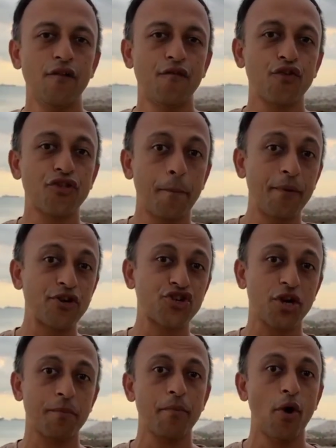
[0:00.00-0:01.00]
for the
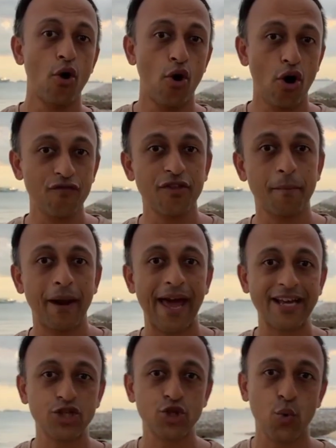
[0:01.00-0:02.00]
bishop on the
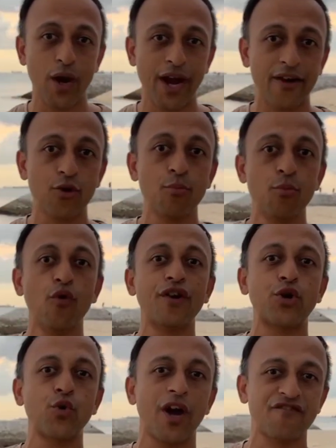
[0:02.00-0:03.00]
black square. You move it
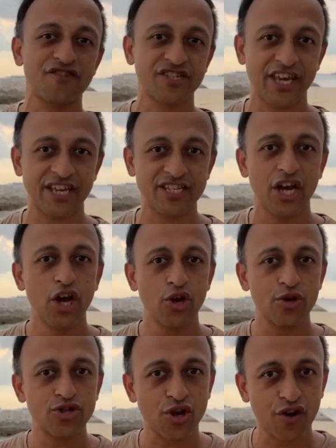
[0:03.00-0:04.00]
to f6.
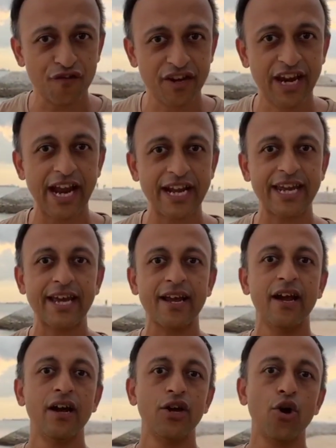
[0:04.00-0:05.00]
You're sort of getting
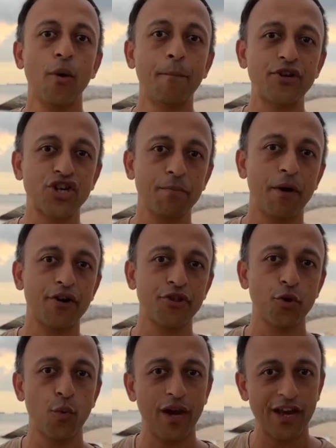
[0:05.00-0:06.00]
your bishop out of
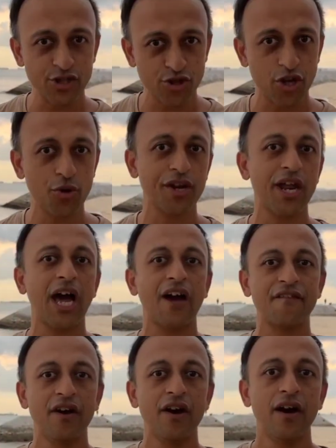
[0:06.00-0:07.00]
the way so that you can
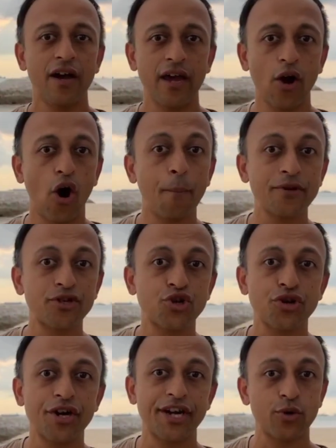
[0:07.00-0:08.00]
have a
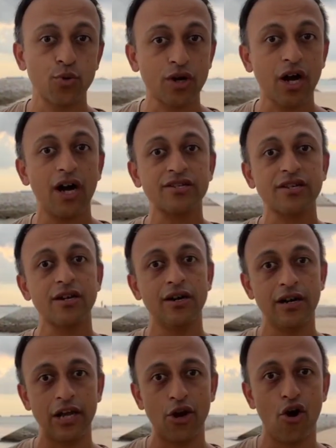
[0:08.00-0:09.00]
opportunity to castle
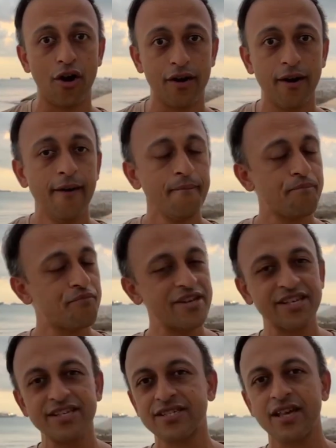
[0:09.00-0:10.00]
early on. This
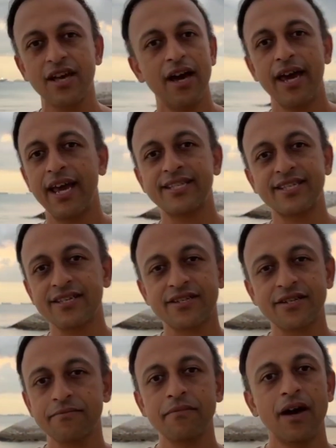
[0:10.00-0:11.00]
is a
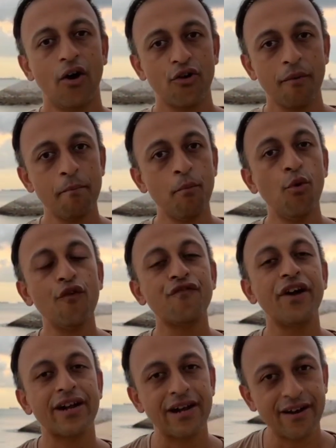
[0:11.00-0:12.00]
system or a move
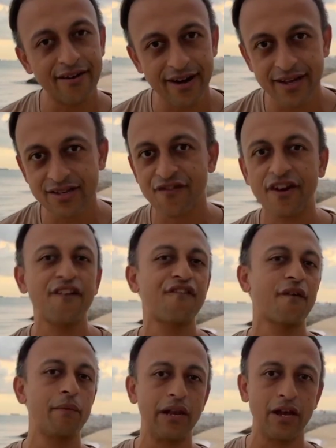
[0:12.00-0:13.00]
that Liren is very
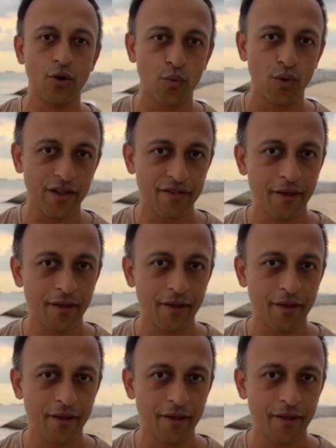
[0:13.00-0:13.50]
familiar with.